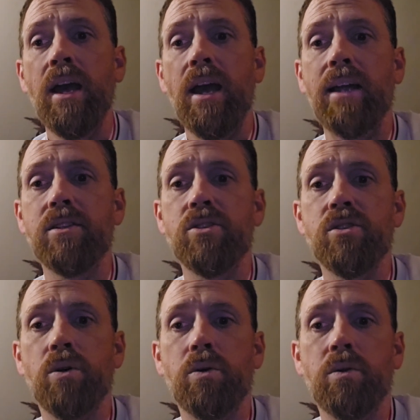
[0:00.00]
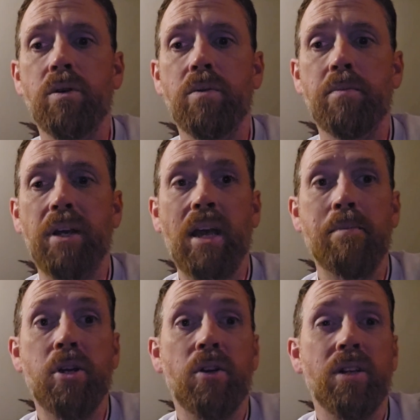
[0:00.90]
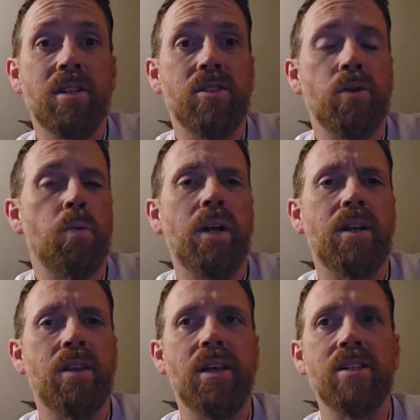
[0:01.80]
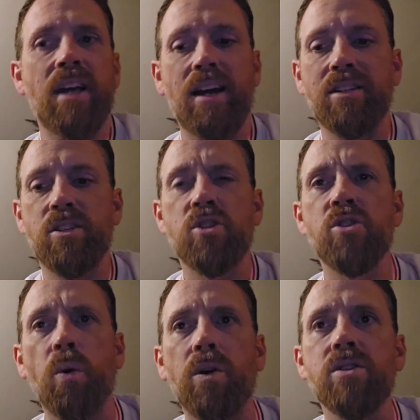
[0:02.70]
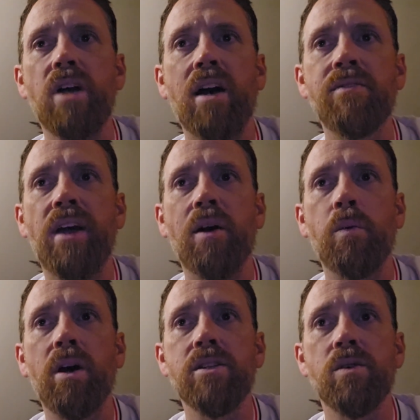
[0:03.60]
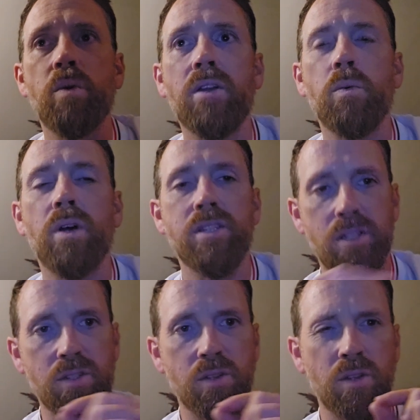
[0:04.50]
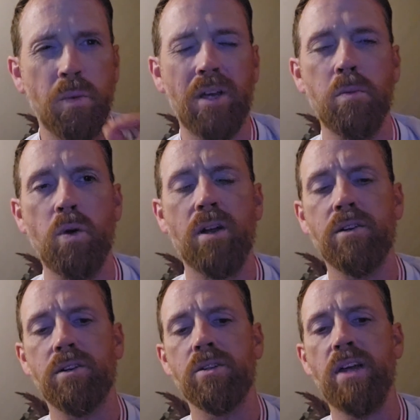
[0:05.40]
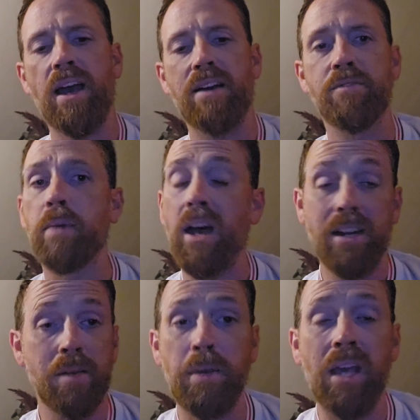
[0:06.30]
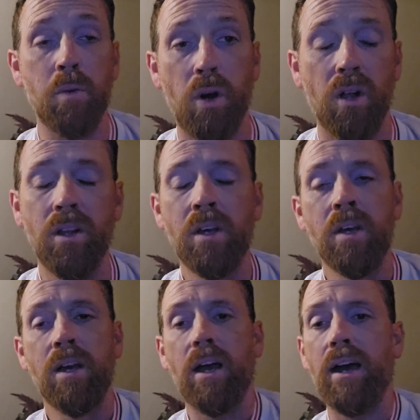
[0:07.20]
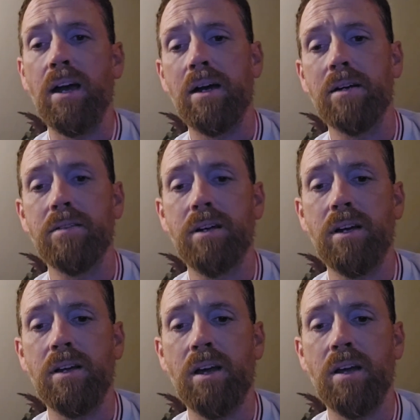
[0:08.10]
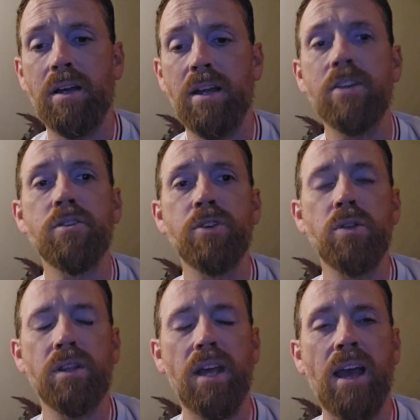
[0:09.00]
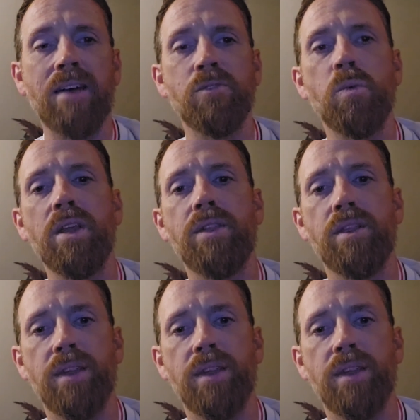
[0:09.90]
And so became curious as to what the exact source of that was. And what it was is the Wycombe Wanderers have behind a paywall uh, an interview that they have with